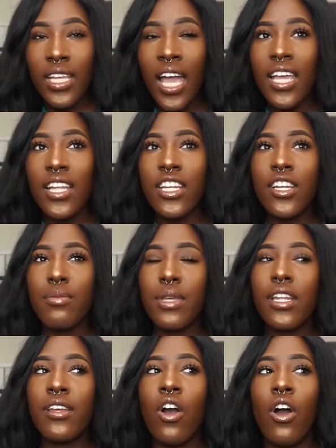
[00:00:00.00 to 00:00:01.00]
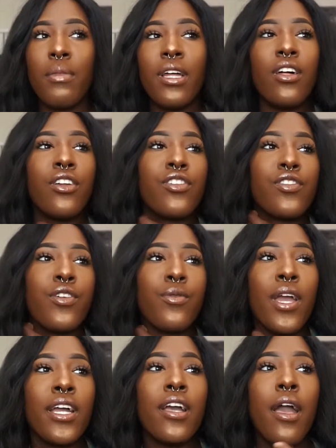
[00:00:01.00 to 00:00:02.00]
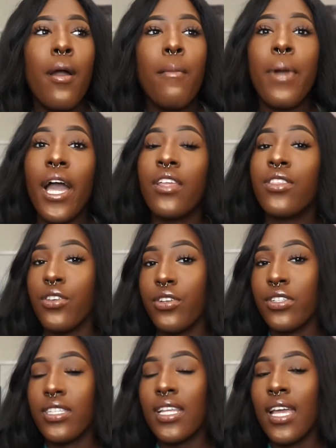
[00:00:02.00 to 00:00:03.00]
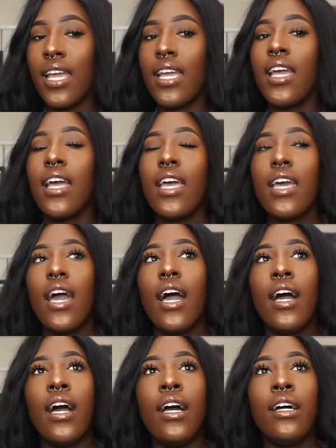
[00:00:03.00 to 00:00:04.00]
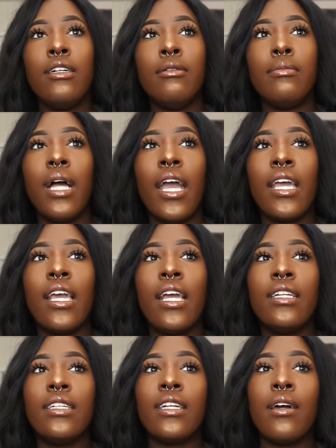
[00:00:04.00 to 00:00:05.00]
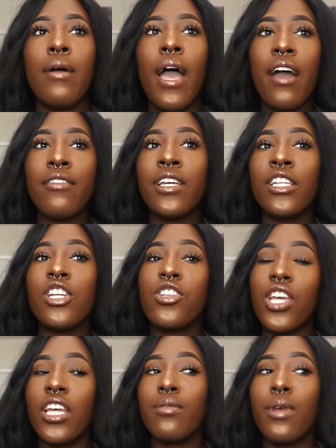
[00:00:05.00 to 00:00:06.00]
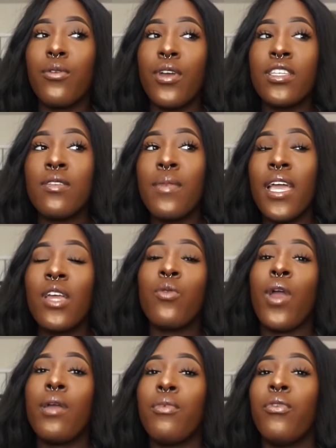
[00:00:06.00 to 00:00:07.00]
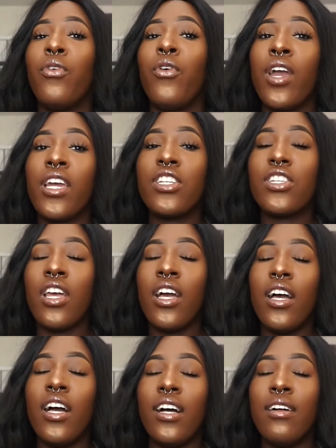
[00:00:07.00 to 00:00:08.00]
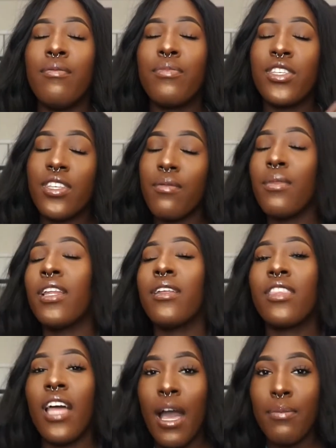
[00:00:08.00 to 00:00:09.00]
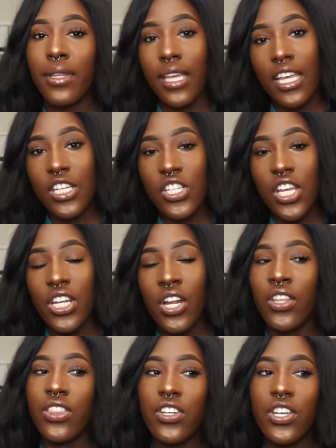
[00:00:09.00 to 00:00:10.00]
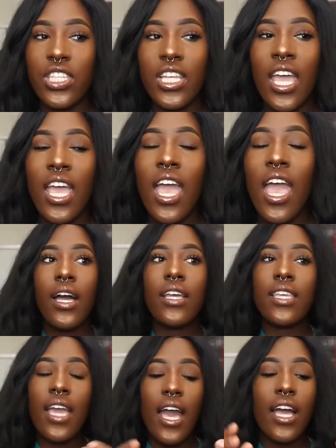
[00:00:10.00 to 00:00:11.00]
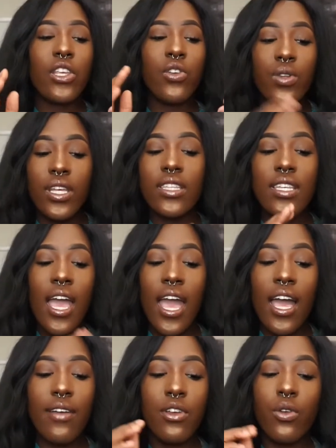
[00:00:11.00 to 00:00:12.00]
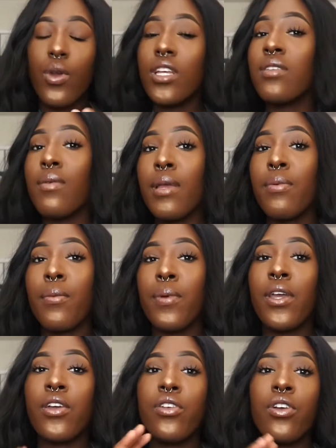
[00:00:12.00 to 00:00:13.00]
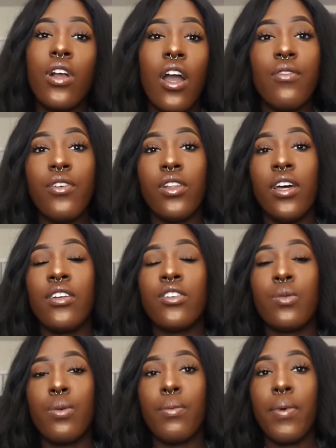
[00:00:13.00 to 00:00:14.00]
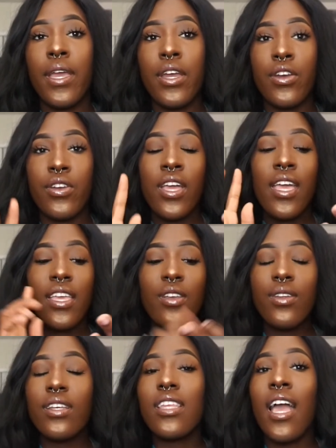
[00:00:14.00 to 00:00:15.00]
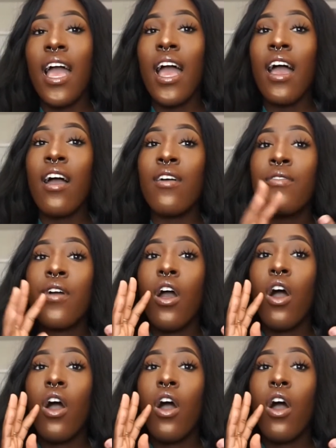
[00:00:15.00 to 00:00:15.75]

I ended up getting all my letters of rec by Thursday. I ended up having to change my resume right before I submitted the application on Thursday. Yeah, you need to have your resume prepared, your cover letters prepared. You need to have